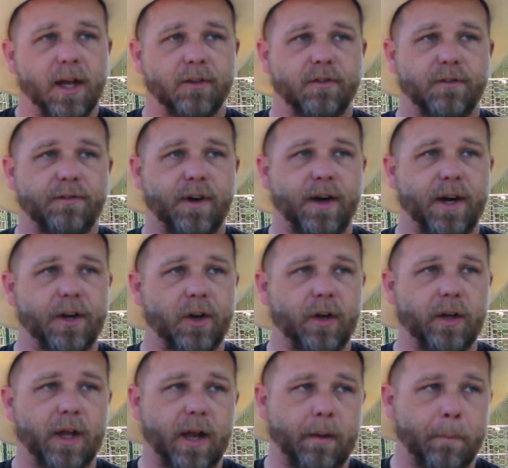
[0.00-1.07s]
It's a very
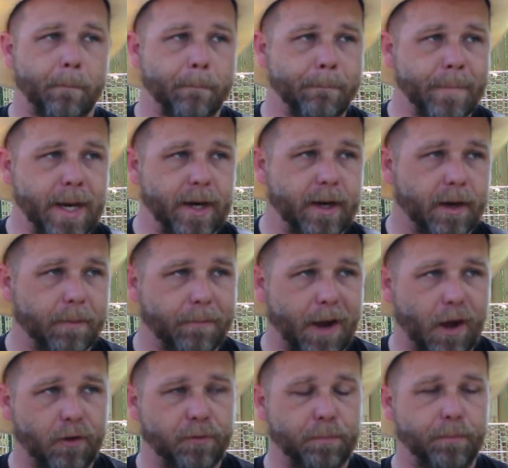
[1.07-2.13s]
good like medium
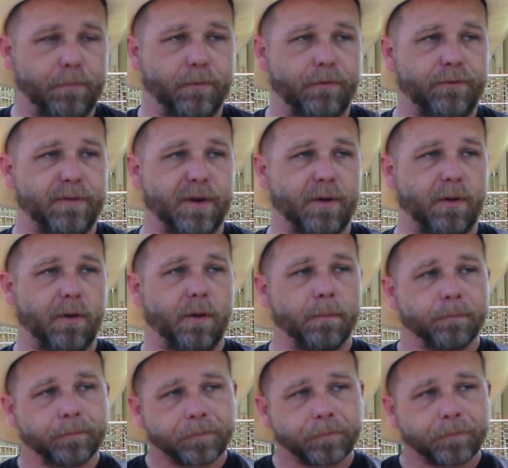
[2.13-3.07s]
mouth feel,